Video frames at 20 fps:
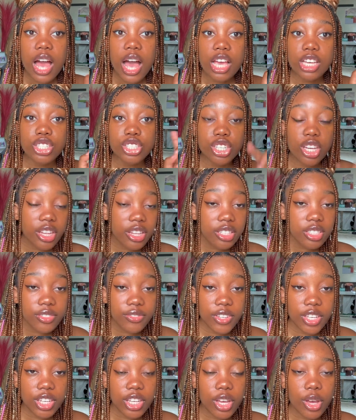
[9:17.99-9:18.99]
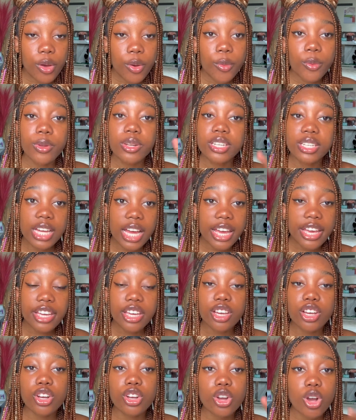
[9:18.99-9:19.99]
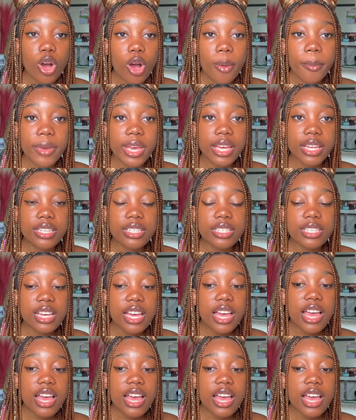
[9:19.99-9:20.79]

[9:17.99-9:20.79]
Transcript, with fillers: share this video, like, comment,